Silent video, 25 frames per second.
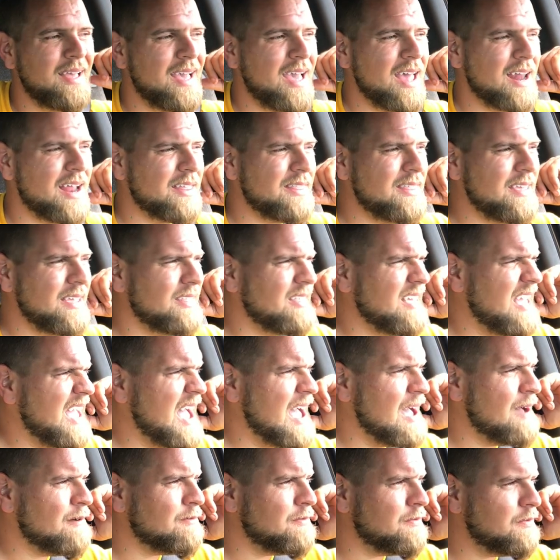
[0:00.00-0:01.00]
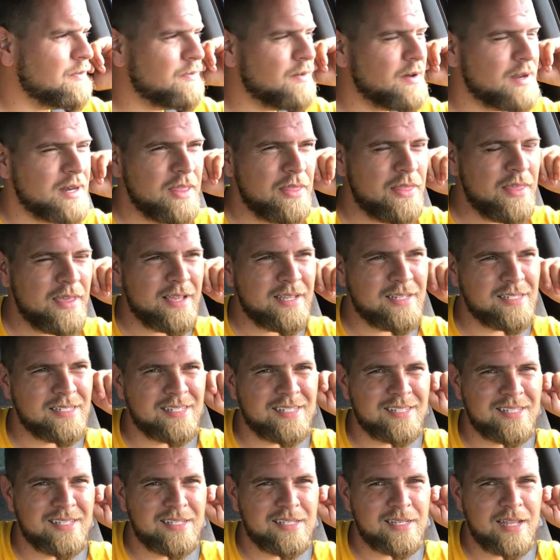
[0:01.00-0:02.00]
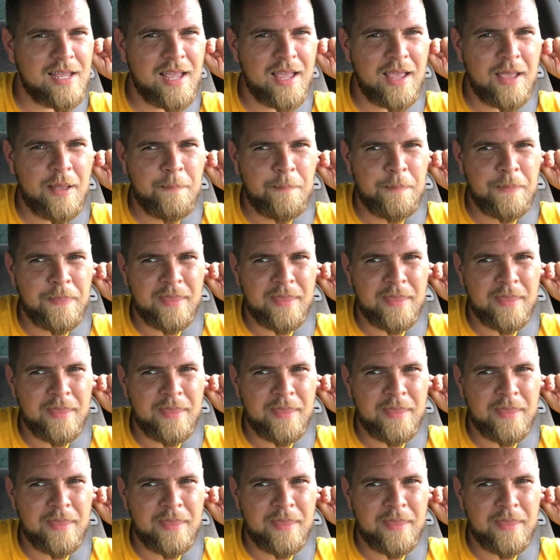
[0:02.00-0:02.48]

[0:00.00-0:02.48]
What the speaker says: and I think they have funny things to say